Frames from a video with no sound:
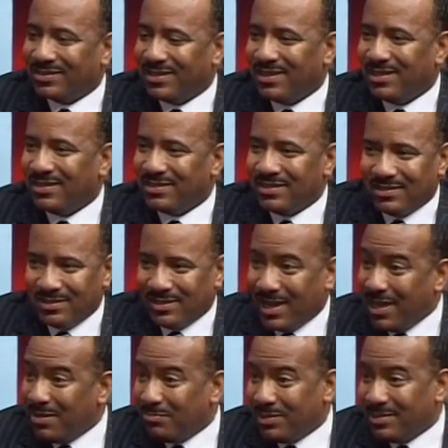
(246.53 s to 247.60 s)
And it
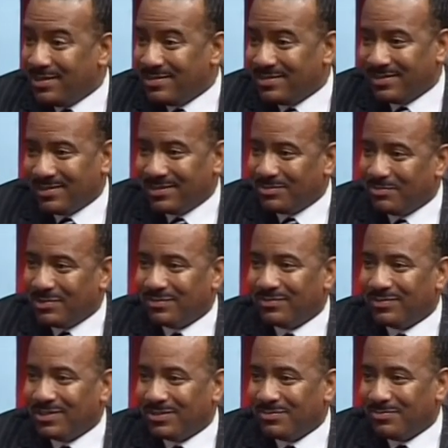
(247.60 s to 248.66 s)
hadn't been easy. It's
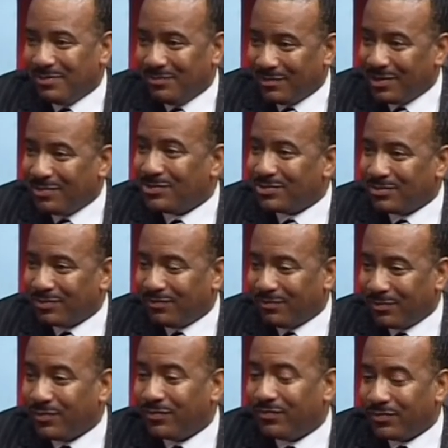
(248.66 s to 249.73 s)
been very
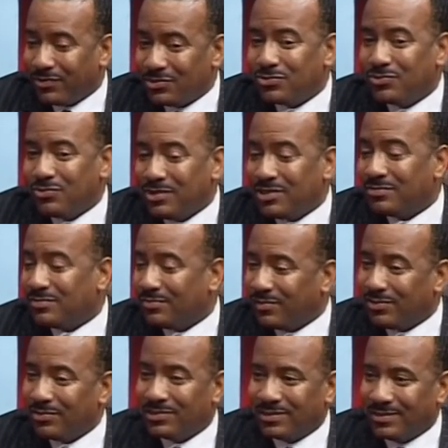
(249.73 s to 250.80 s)
the first 2 years was
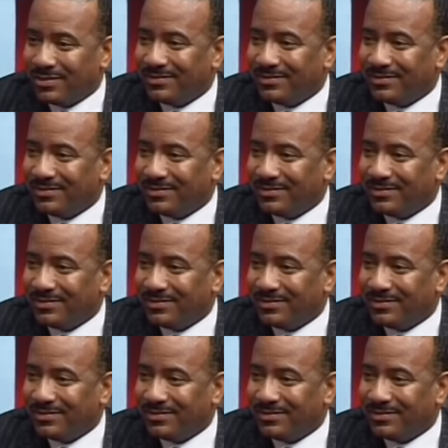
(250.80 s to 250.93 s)
very tough.